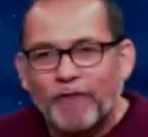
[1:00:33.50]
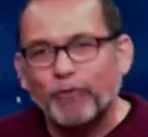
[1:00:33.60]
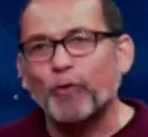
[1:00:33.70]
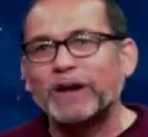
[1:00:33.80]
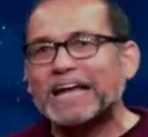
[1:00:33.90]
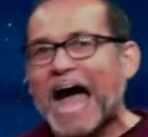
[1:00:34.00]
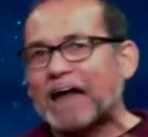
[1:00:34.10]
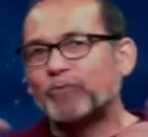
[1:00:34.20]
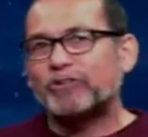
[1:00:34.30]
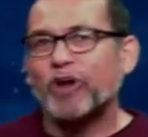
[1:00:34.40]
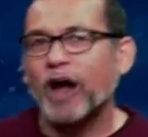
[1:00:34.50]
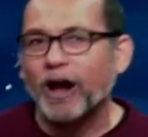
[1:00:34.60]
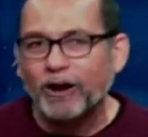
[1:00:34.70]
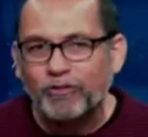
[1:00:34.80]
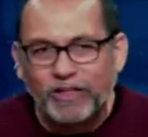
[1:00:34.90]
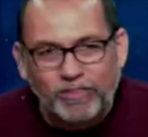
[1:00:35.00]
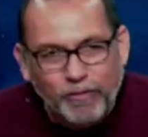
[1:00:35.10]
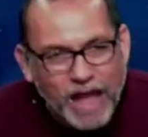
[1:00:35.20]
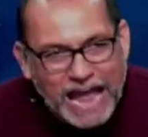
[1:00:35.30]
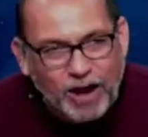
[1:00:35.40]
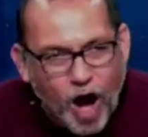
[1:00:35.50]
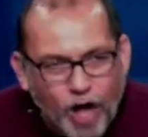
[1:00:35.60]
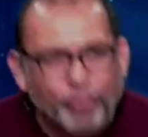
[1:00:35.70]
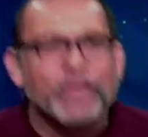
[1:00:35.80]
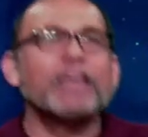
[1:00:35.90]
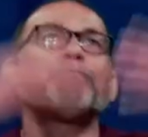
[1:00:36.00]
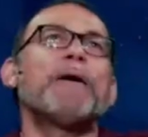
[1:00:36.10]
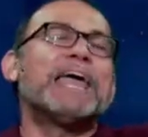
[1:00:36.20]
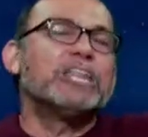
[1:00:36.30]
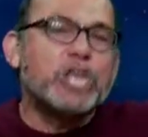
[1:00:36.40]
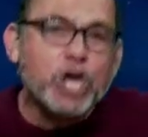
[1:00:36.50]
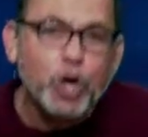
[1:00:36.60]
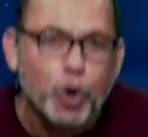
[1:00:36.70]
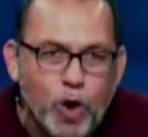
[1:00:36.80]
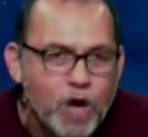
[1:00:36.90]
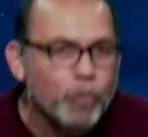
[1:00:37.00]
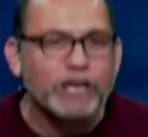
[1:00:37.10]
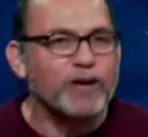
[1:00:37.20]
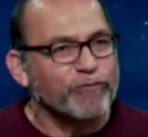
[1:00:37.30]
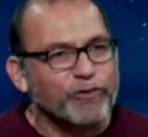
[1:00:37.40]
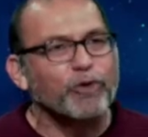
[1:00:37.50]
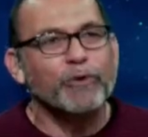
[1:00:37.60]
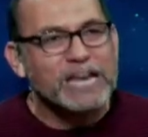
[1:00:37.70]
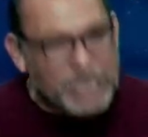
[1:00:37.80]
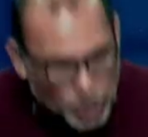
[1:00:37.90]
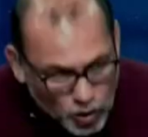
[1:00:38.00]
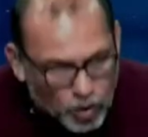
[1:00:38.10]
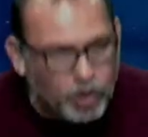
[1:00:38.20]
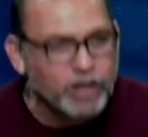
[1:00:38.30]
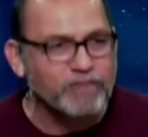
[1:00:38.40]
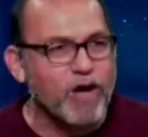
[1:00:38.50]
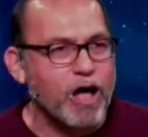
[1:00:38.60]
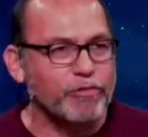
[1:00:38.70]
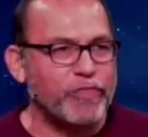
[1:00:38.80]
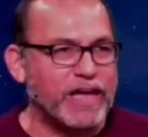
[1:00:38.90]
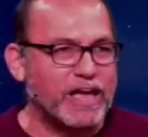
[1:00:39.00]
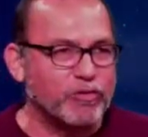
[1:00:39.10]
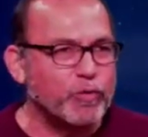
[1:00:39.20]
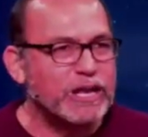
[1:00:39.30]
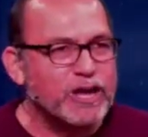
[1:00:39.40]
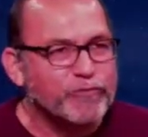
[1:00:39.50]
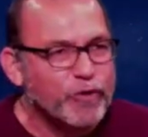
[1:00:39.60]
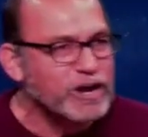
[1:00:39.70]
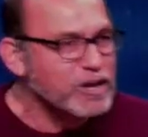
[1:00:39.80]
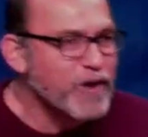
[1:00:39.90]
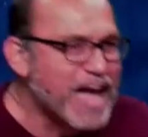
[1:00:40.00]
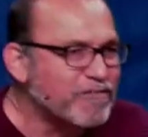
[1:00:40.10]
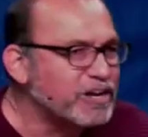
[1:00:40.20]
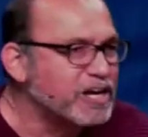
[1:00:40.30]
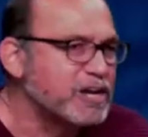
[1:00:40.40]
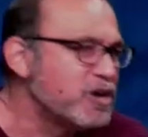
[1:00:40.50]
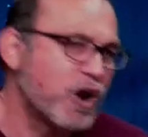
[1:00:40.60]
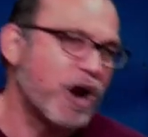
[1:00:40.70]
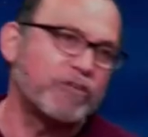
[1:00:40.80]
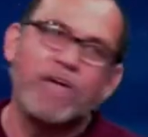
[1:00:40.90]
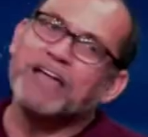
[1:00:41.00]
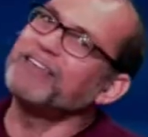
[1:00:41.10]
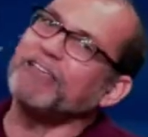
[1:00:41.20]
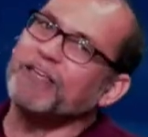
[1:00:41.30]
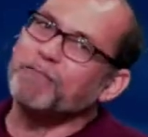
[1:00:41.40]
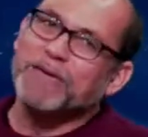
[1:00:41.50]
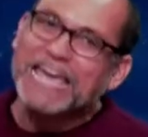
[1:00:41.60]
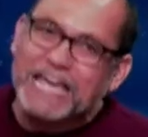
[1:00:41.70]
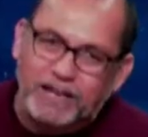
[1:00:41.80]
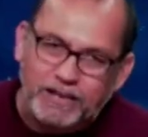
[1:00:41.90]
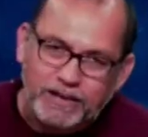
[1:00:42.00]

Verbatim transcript: for when God returns and, the, and all things made new. We look for the renewal of all things. We look for a new heaven and a new earth. Doesn't mean,